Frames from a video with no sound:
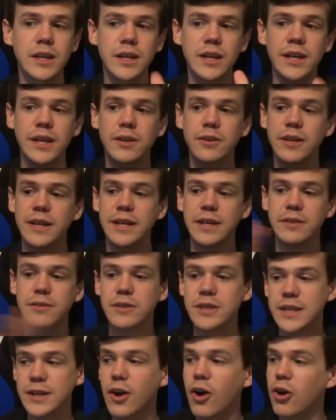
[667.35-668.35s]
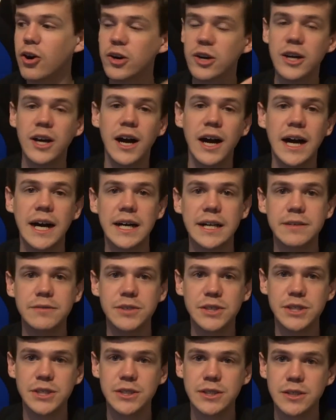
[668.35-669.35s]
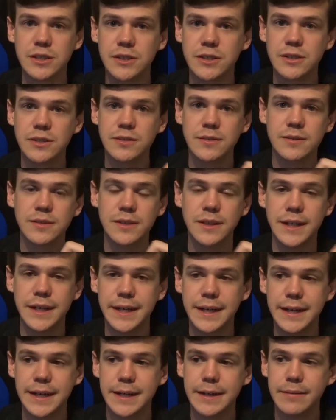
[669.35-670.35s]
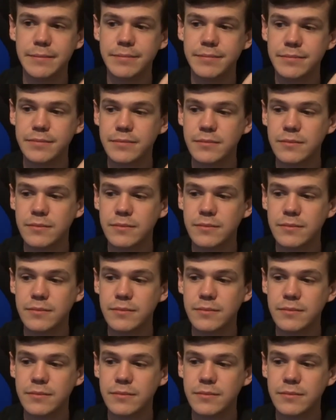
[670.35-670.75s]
It it it archives um,